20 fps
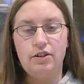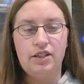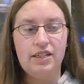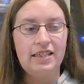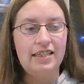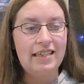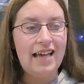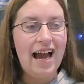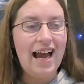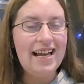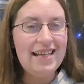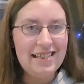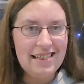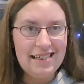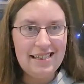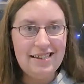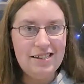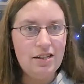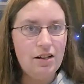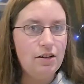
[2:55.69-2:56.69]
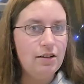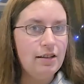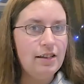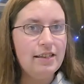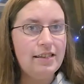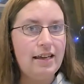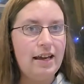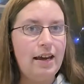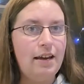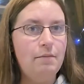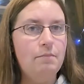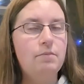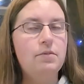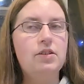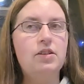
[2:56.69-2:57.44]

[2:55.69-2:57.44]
sizes are the same,